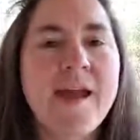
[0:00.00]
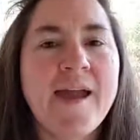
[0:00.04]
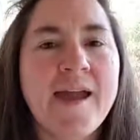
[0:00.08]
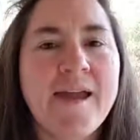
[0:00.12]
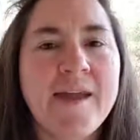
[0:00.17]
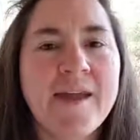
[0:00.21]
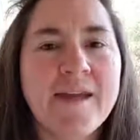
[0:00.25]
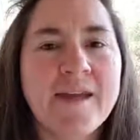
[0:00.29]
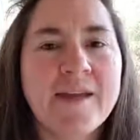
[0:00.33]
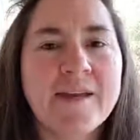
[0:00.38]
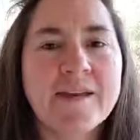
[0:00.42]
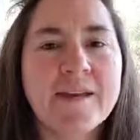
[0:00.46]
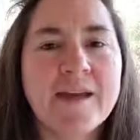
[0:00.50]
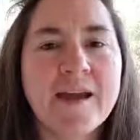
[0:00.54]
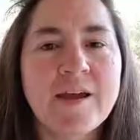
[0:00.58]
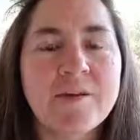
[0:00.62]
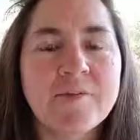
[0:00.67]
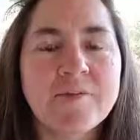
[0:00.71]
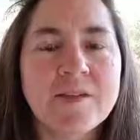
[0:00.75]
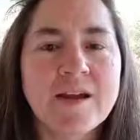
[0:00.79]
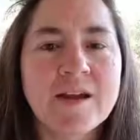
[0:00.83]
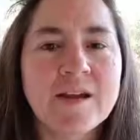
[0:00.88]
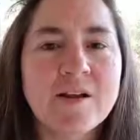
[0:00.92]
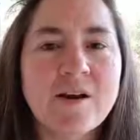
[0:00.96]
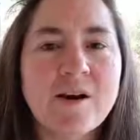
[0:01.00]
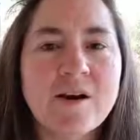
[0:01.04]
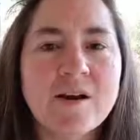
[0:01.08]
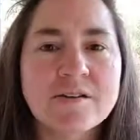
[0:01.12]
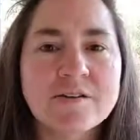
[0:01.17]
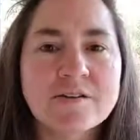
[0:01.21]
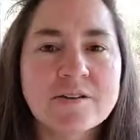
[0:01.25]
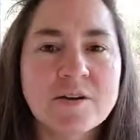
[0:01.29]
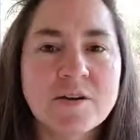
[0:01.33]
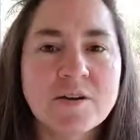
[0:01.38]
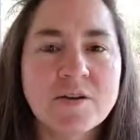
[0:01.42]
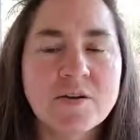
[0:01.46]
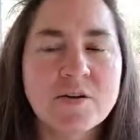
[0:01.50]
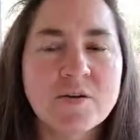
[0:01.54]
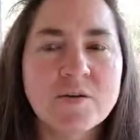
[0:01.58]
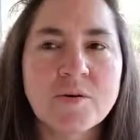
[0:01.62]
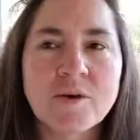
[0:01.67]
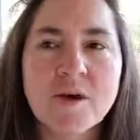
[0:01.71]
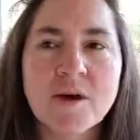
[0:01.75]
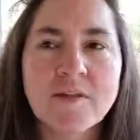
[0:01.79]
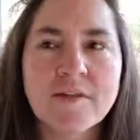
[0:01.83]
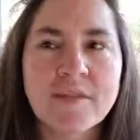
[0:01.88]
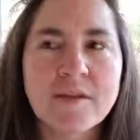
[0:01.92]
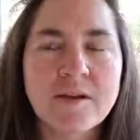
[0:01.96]
And I was at
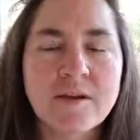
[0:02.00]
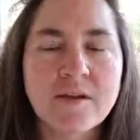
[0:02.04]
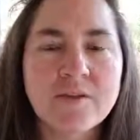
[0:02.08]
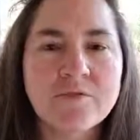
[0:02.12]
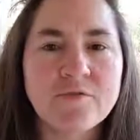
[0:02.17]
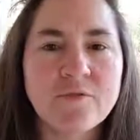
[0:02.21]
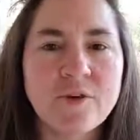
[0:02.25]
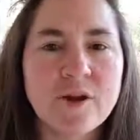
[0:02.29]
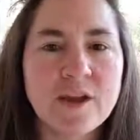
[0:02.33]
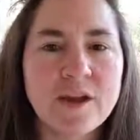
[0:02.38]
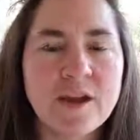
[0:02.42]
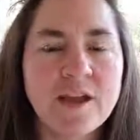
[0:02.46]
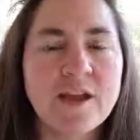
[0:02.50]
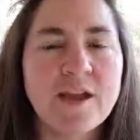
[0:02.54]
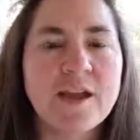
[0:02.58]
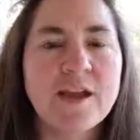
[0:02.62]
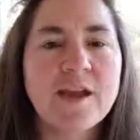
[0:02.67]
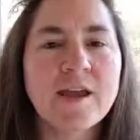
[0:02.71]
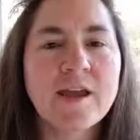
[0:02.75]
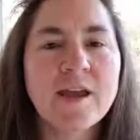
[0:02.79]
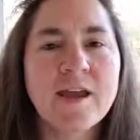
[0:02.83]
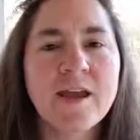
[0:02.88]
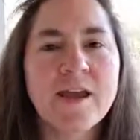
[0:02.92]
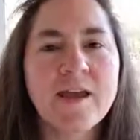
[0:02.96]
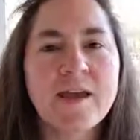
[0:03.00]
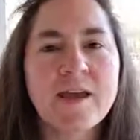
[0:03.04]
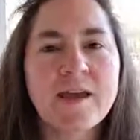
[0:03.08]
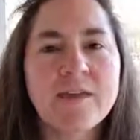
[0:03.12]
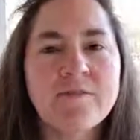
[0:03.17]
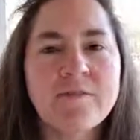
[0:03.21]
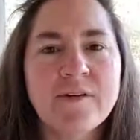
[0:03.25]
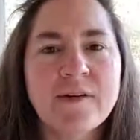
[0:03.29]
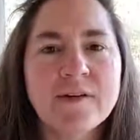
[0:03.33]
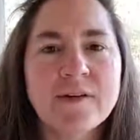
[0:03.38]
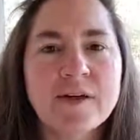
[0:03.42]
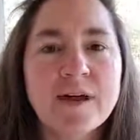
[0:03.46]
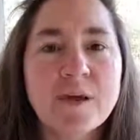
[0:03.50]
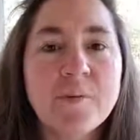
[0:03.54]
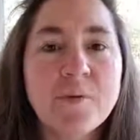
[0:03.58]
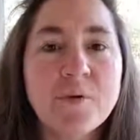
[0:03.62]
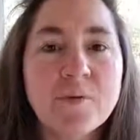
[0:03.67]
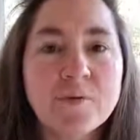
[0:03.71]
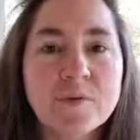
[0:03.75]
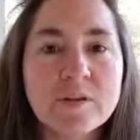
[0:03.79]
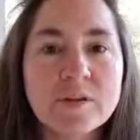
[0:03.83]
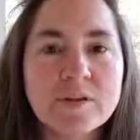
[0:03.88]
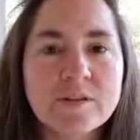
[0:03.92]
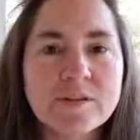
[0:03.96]
Costco, I think, on Friday and found a couple of
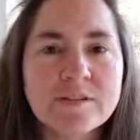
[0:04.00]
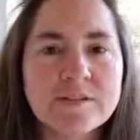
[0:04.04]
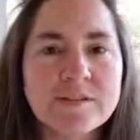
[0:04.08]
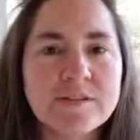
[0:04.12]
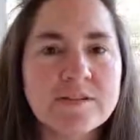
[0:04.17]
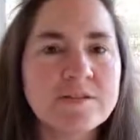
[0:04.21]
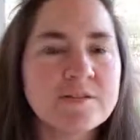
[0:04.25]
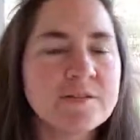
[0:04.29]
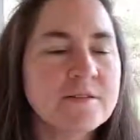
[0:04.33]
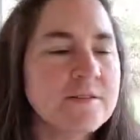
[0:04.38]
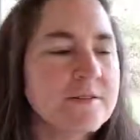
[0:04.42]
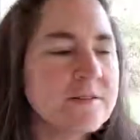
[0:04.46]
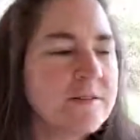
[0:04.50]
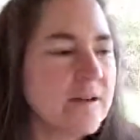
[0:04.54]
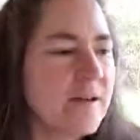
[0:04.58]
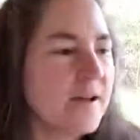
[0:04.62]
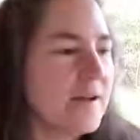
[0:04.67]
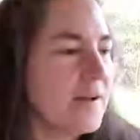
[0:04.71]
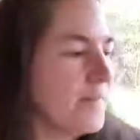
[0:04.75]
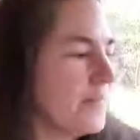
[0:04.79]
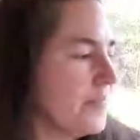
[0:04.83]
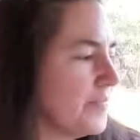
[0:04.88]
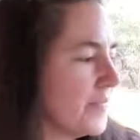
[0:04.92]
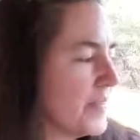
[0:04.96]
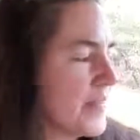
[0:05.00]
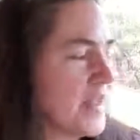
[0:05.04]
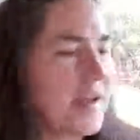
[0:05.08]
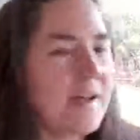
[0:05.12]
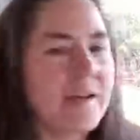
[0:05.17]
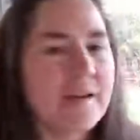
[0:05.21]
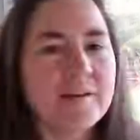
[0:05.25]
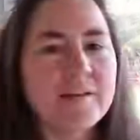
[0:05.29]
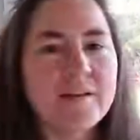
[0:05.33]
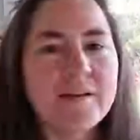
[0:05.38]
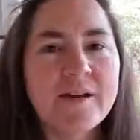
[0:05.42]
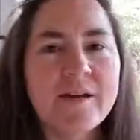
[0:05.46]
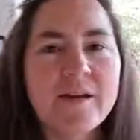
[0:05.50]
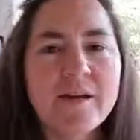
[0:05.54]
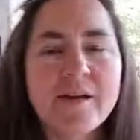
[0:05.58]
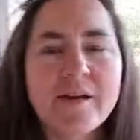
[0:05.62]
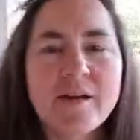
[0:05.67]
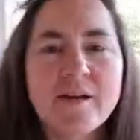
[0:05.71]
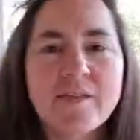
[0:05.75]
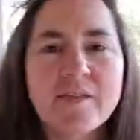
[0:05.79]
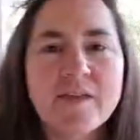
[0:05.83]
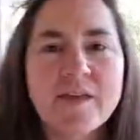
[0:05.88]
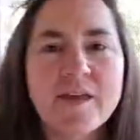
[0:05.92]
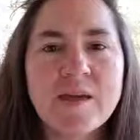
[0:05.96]
really good deals. Um, I
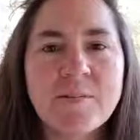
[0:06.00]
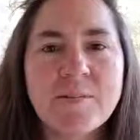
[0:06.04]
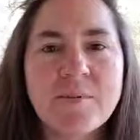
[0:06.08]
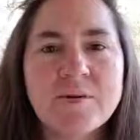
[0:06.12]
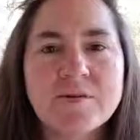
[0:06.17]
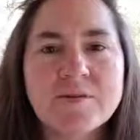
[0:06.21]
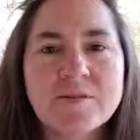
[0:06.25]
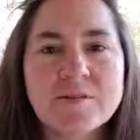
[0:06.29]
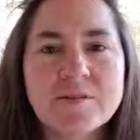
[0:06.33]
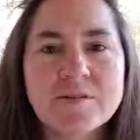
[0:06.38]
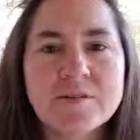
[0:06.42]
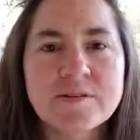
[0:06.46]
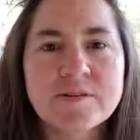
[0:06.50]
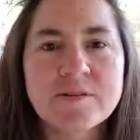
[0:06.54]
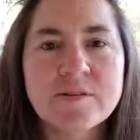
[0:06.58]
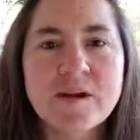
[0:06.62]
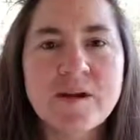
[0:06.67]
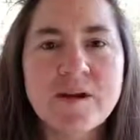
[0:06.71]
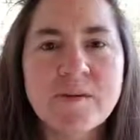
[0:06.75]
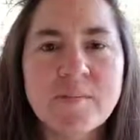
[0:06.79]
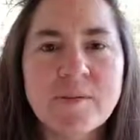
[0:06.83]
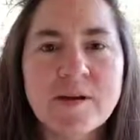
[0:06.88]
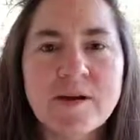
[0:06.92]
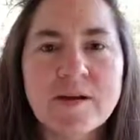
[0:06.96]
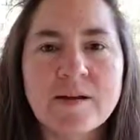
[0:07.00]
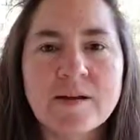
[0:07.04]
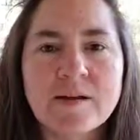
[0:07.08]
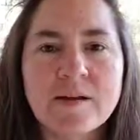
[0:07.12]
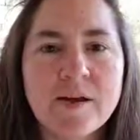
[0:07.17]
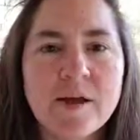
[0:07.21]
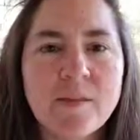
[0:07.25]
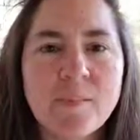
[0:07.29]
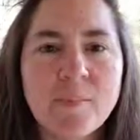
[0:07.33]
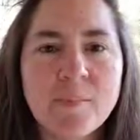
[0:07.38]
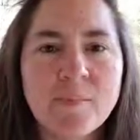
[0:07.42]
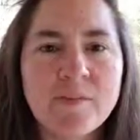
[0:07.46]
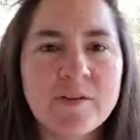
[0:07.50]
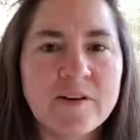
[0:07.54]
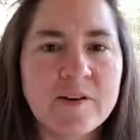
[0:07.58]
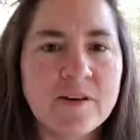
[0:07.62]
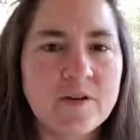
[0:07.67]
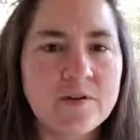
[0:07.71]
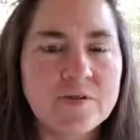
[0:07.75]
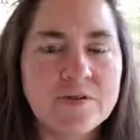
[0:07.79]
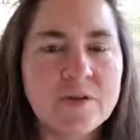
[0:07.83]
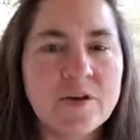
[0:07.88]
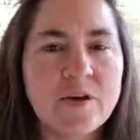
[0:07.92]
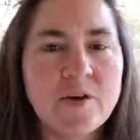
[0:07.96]
think I posted on my a couple of
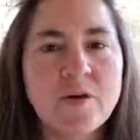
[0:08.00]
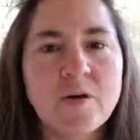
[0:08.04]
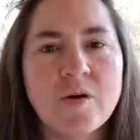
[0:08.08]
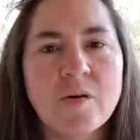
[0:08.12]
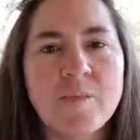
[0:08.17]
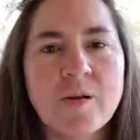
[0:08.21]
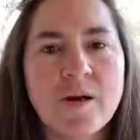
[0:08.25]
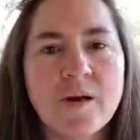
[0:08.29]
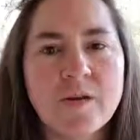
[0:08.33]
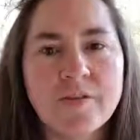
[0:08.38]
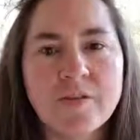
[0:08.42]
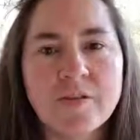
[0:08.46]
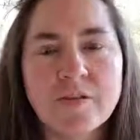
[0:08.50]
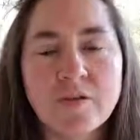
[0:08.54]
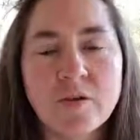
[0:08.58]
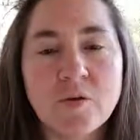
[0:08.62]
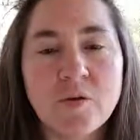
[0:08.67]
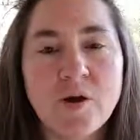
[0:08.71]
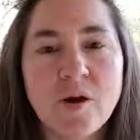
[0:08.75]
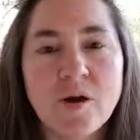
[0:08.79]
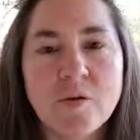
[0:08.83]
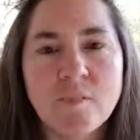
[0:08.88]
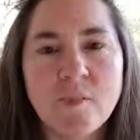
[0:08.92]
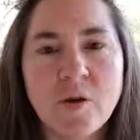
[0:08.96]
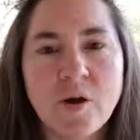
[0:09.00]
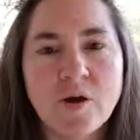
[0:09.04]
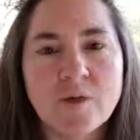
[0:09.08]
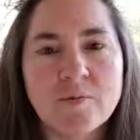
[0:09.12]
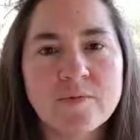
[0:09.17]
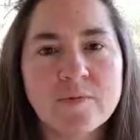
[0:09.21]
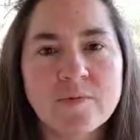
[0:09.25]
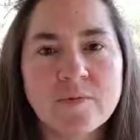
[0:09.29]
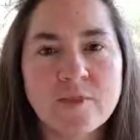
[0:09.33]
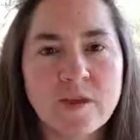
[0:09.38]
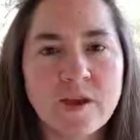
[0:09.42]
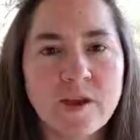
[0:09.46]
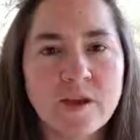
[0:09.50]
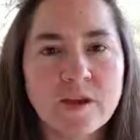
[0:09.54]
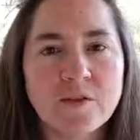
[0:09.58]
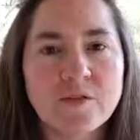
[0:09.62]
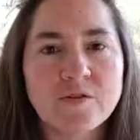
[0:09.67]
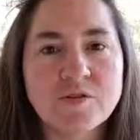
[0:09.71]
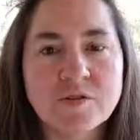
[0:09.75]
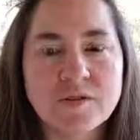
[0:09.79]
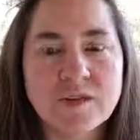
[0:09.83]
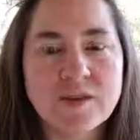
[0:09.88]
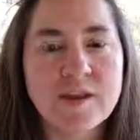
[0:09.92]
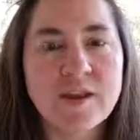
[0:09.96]
videos ago about the low carb barbs that I
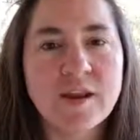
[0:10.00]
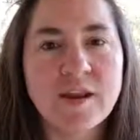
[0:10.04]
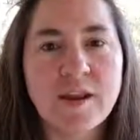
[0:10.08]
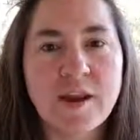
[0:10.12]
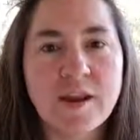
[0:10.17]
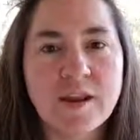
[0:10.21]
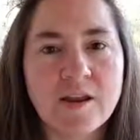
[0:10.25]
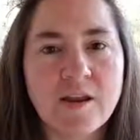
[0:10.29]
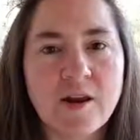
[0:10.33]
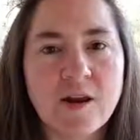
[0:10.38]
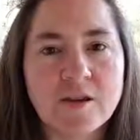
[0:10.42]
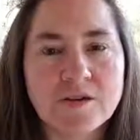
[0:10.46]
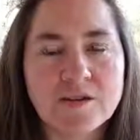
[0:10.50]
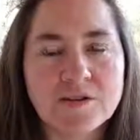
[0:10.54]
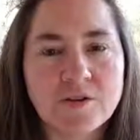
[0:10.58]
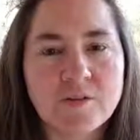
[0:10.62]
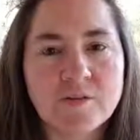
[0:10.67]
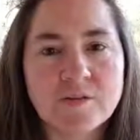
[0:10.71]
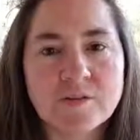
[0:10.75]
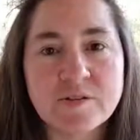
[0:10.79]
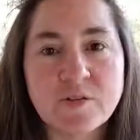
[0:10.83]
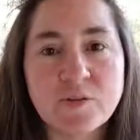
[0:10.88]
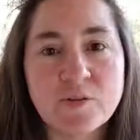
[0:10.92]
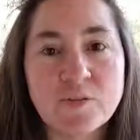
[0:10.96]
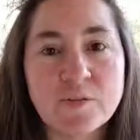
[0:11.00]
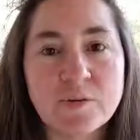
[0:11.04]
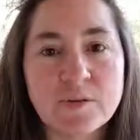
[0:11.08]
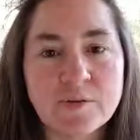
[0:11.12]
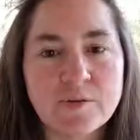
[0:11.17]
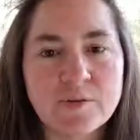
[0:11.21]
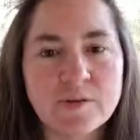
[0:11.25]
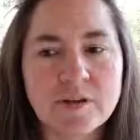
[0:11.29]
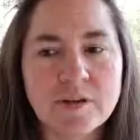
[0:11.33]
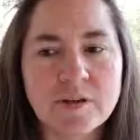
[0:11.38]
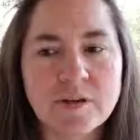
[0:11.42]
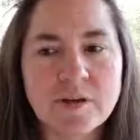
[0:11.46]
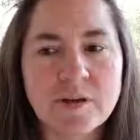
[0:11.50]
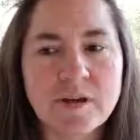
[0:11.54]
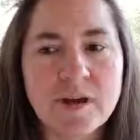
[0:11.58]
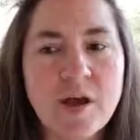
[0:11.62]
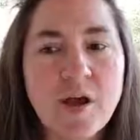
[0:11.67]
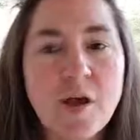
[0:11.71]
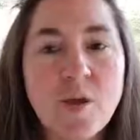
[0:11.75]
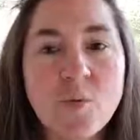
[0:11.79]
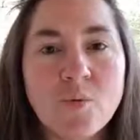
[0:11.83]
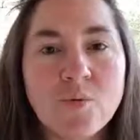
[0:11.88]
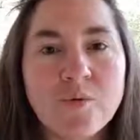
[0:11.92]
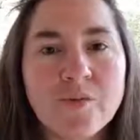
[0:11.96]
usually get at Costco, which are really, really good.
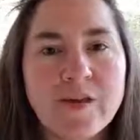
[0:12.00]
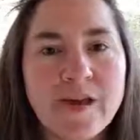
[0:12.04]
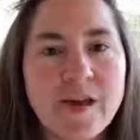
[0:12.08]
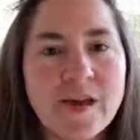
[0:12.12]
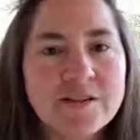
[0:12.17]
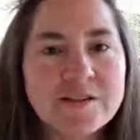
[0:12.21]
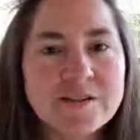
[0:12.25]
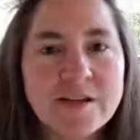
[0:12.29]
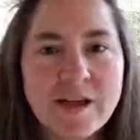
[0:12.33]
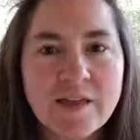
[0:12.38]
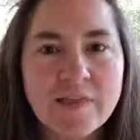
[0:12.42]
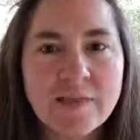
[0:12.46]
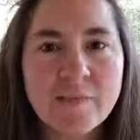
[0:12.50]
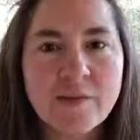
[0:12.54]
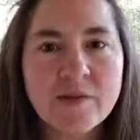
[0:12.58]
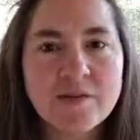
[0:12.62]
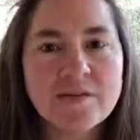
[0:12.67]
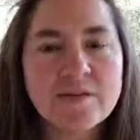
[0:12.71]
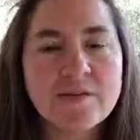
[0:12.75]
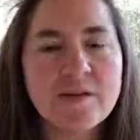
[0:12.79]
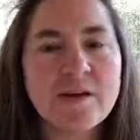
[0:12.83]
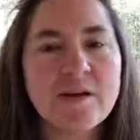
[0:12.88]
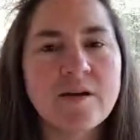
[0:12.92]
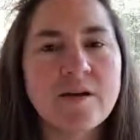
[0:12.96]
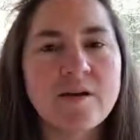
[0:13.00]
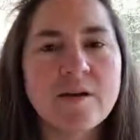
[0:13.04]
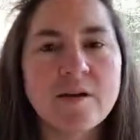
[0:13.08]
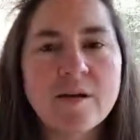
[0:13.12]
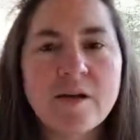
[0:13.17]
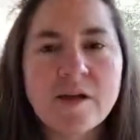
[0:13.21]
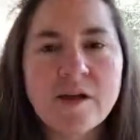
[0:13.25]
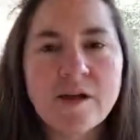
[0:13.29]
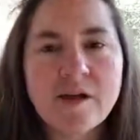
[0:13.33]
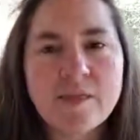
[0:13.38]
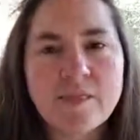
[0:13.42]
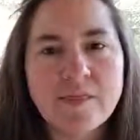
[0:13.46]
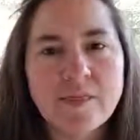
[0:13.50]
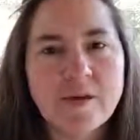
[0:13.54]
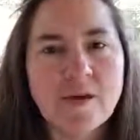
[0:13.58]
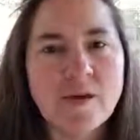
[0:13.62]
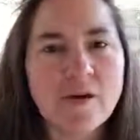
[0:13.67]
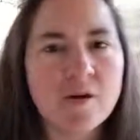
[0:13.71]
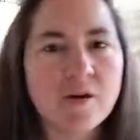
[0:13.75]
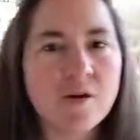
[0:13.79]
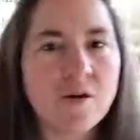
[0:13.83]
Well, they actually had them on sale. They are